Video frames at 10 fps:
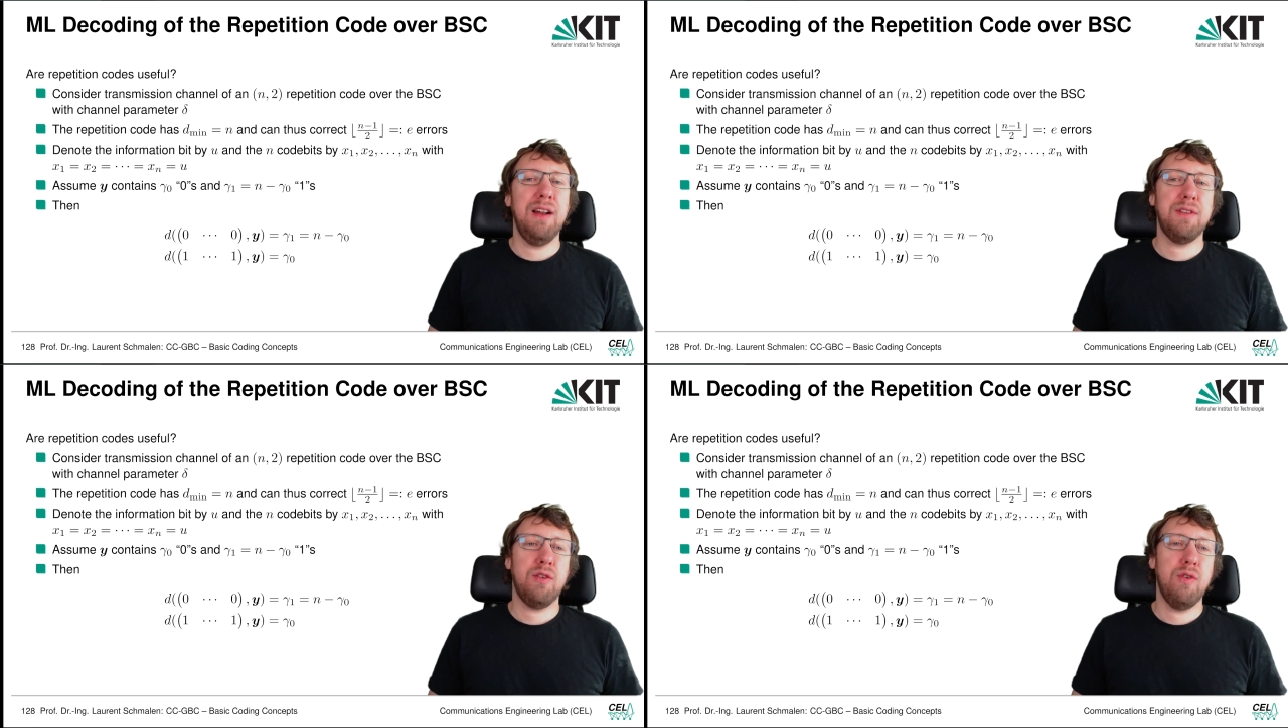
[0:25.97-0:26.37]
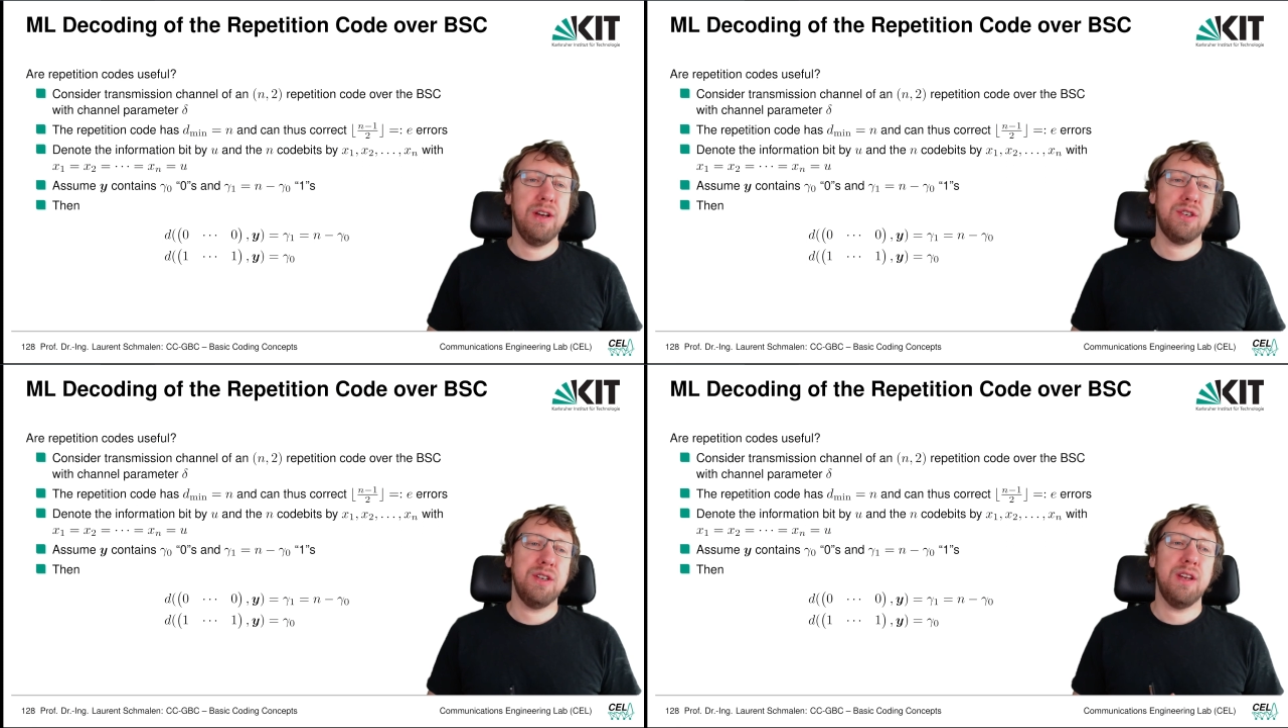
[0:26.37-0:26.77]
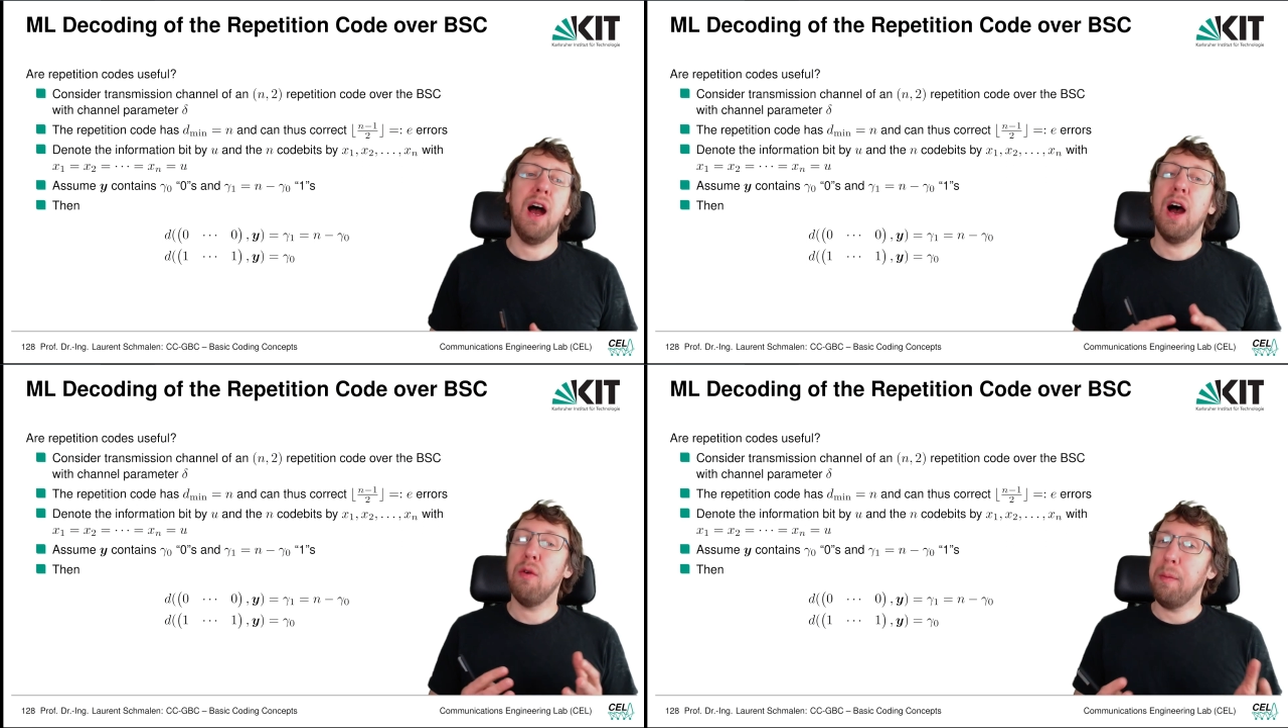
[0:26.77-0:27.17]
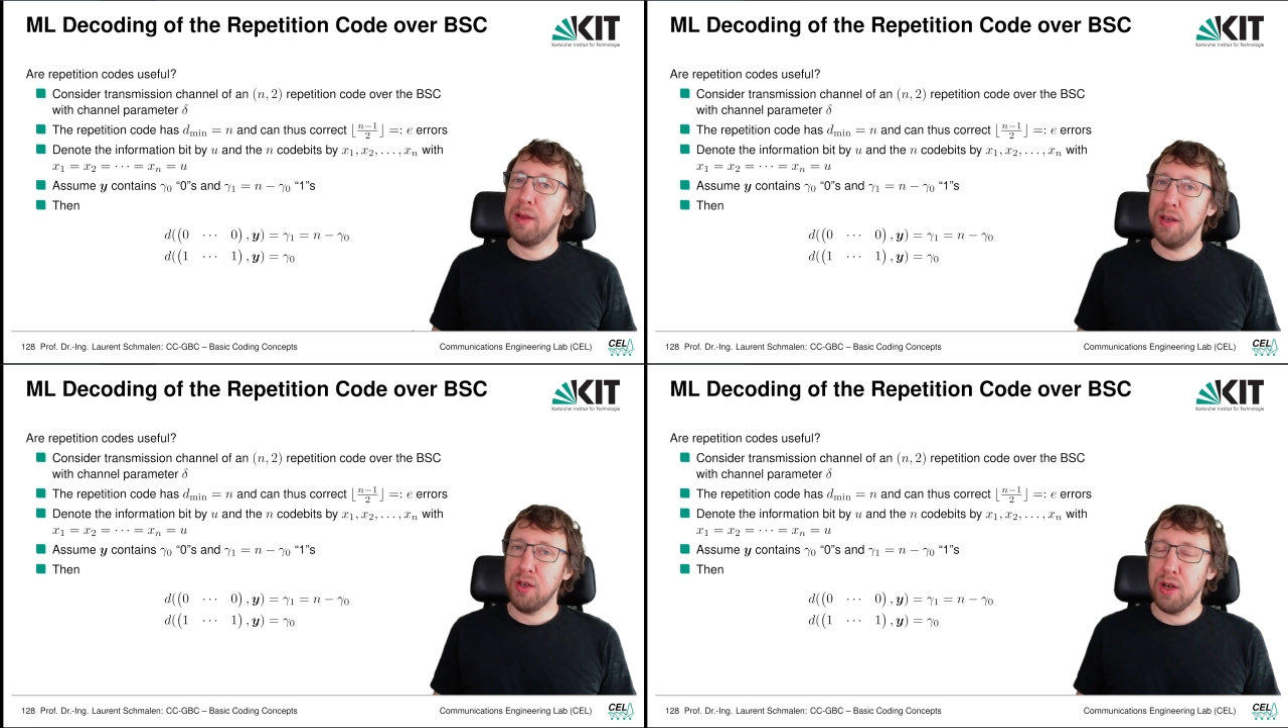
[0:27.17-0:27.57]
the question, are
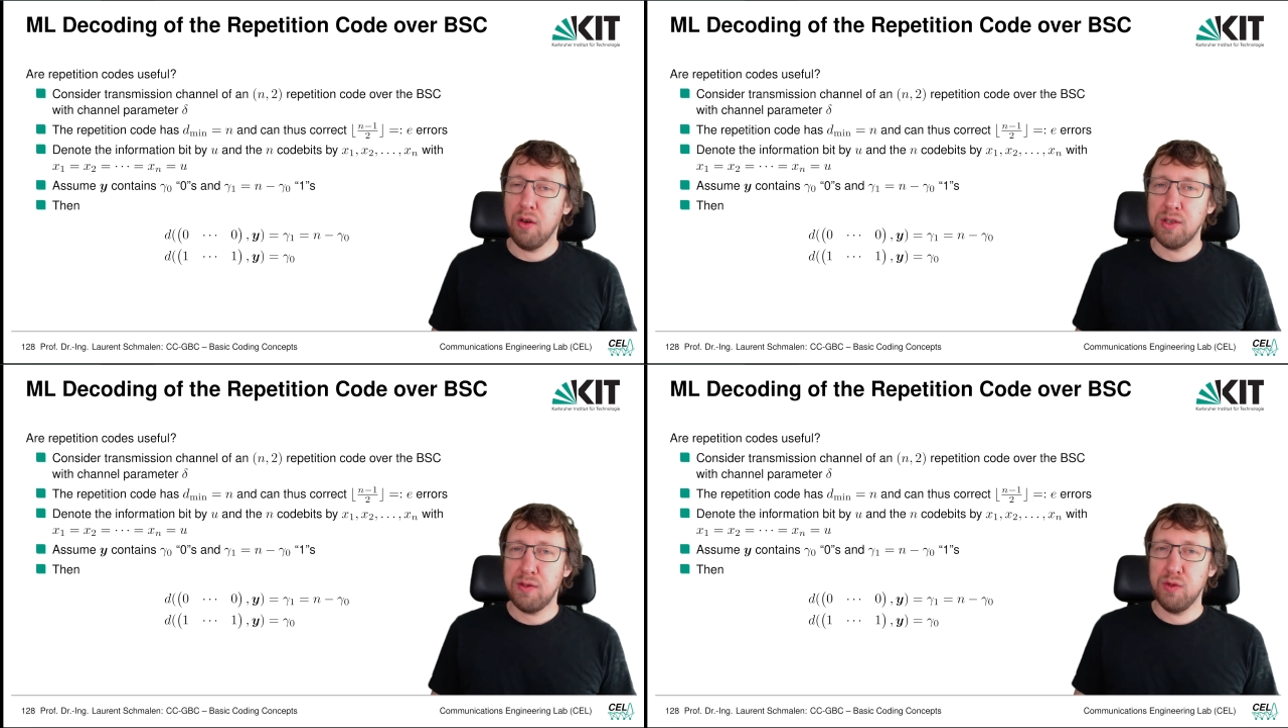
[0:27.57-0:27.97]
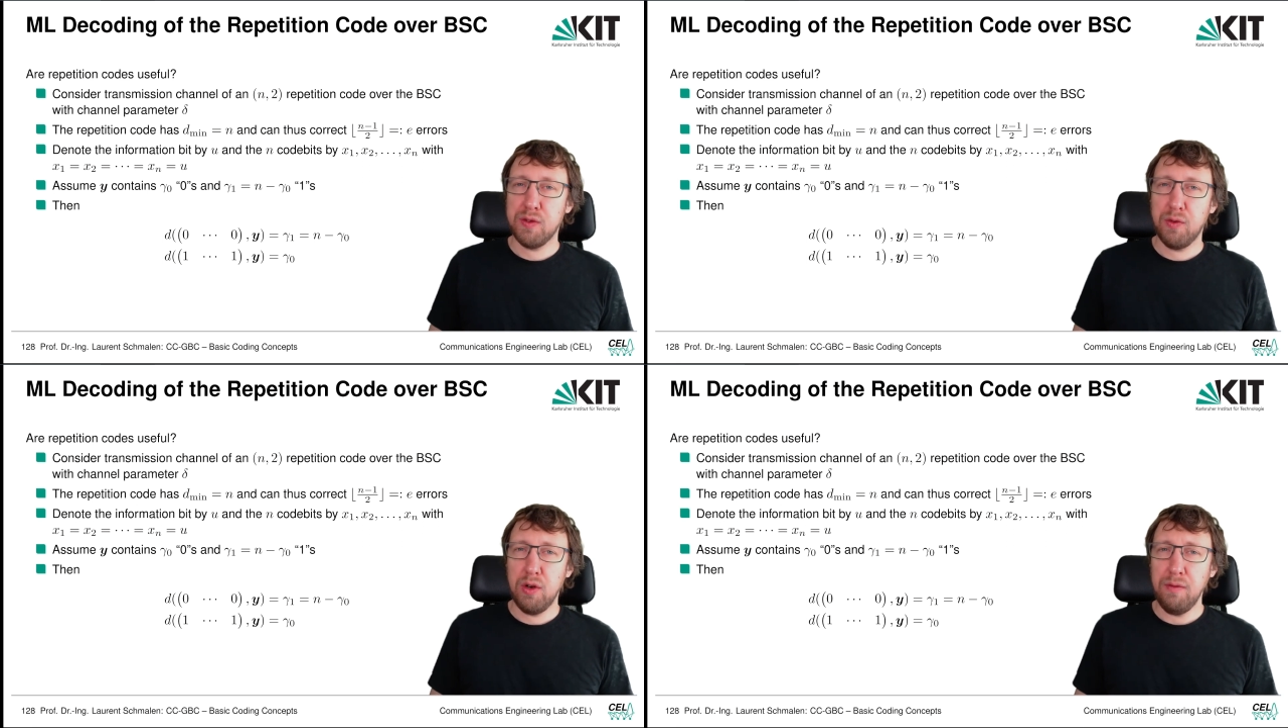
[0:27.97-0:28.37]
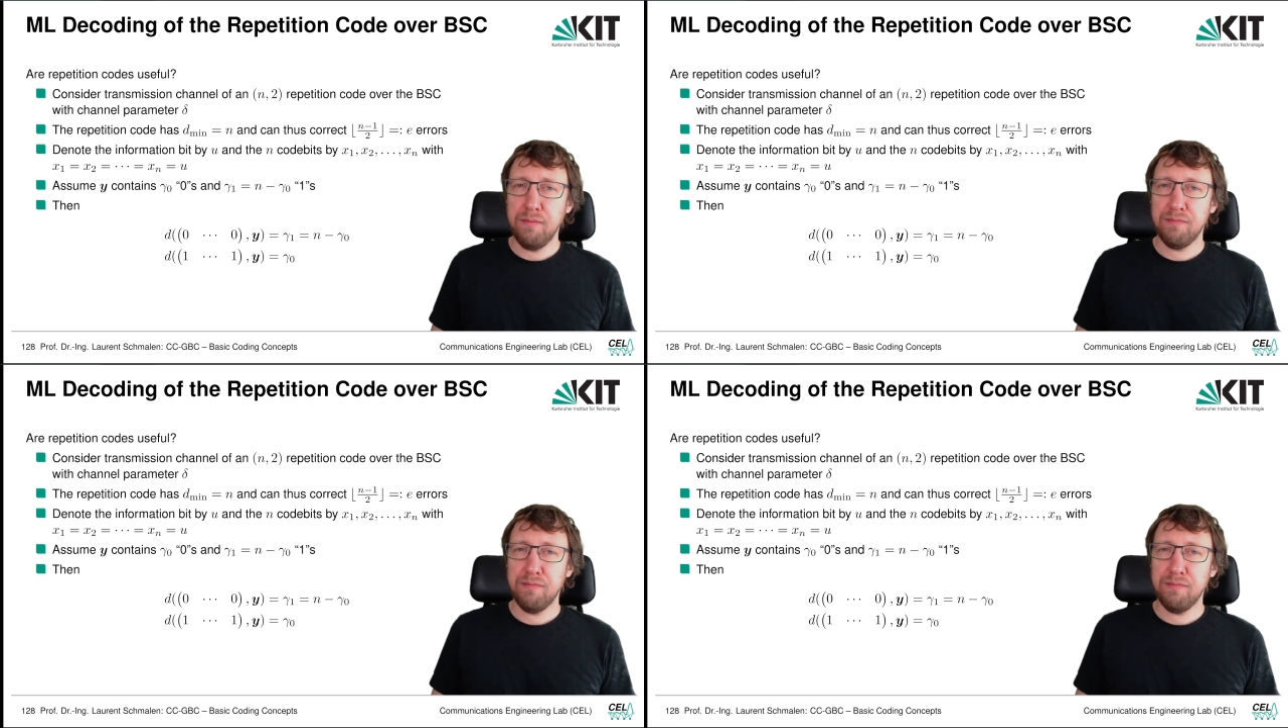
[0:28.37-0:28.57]
repetition codes useful?